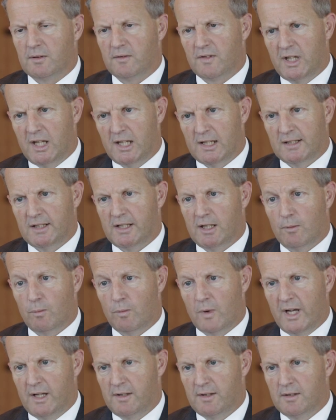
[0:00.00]
of keenly
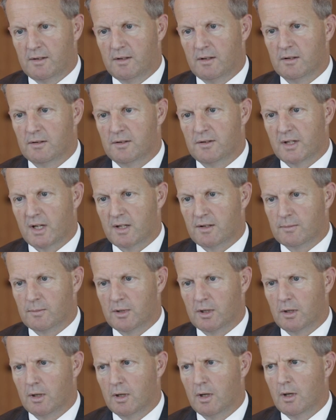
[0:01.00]
awaited
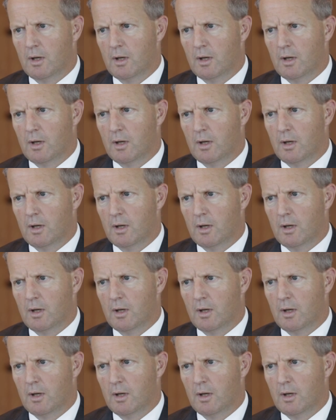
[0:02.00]
judgment,